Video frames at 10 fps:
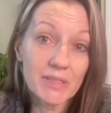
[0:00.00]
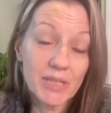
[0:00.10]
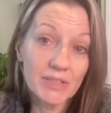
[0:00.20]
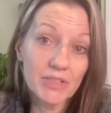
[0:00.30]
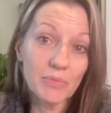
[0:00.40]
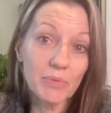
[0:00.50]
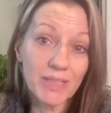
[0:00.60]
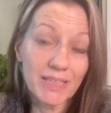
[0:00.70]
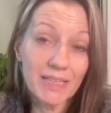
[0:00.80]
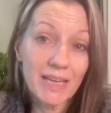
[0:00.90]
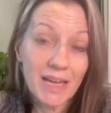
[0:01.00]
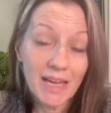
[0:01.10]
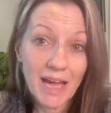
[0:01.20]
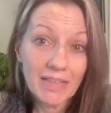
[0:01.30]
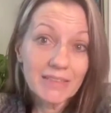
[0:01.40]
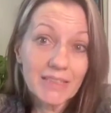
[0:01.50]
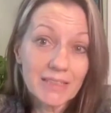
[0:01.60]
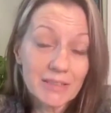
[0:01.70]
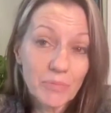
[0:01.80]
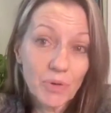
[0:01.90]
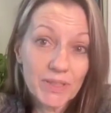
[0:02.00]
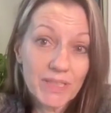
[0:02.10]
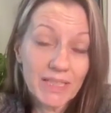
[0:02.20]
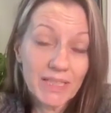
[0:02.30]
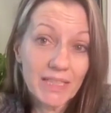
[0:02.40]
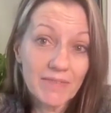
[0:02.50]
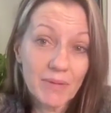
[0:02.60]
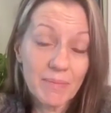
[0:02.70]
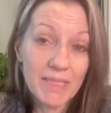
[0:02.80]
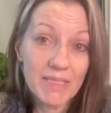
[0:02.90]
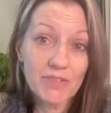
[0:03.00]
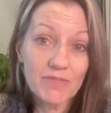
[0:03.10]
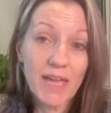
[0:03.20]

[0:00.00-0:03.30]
and to really, I think more than anything of the message of,